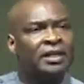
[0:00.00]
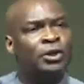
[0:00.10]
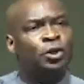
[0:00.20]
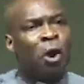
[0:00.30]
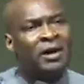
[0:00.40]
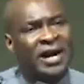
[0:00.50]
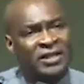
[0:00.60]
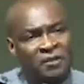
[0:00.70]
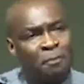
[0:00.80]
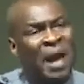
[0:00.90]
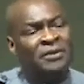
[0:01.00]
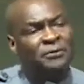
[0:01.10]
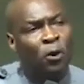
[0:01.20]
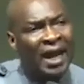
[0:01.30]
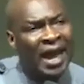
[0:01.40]
Your respect
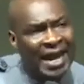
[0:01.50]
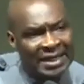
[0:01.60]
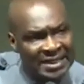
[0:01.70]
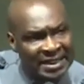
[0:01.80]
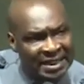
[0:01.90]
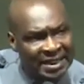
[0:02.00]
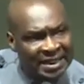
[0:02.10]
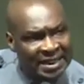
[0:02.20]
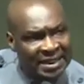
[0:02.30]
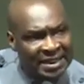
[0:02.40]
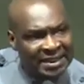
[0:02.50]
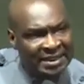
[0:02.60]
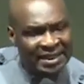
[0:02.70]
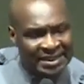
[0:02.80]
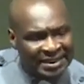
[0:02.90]
for light
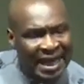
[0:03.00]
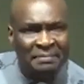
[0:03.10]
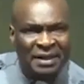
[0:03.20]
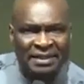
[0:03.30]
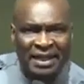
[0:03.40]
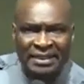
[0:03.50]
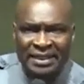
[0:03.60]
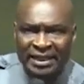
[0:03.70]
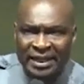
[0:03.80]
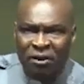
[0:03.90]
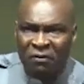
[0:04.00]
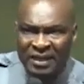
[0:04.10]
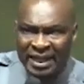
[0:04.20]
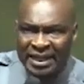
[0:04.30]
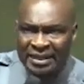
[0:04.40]
determines the degree
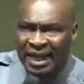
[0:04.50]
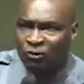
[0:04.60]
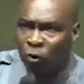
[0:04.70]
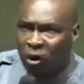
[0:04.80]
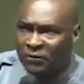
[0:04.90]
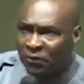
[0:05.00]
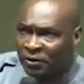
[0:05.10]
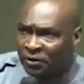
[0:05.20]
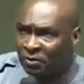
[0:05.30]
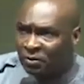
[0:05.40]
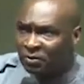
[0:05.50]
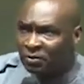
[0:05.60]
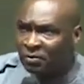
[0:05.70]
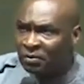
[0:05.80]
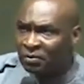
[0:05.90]
of grace that works for you.
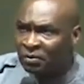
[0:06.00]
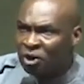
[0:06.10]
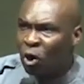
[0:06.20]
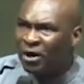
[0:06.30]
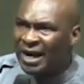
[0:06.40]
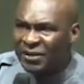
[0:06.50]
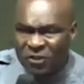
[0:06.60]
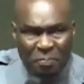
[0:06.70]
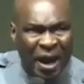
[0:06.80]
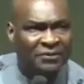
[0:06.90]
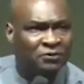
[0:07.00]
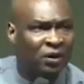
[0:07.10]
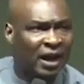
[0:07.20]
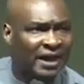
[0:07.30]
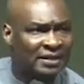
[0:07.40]
Your respect
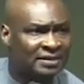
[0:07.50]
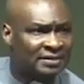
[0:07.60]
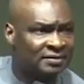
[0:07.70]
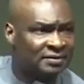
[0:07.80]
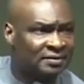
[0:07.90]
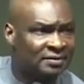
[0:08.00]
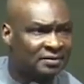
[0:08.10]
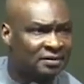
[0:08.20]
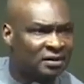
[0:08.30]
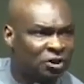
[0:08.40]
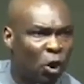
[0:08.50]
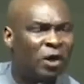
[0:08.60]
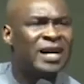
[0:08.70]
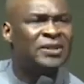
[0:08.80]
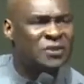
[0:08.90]
for light.
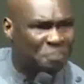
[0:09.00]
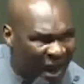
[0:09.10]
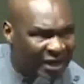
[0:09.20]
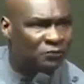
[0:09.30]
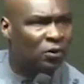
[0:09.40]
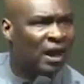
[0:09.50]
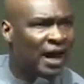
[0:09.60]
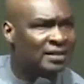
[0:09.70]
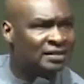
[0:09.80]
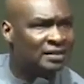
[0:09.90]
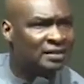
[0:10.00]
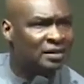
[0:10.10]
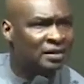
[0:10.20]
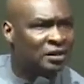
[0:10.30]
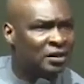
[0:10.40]
Your respect for light.
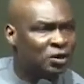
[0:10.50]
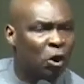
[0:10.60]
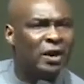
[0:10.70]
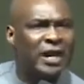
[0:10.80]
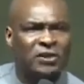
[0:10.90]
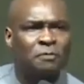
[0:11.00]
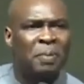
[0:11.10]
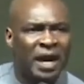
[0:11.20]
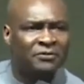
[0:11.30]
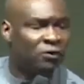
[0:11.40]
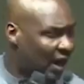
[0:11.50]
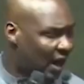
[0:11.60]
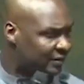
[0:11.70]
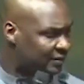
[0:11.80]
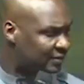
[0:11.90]
Your respect for
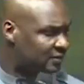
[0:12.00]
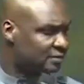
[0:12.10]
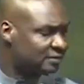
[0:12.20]
light.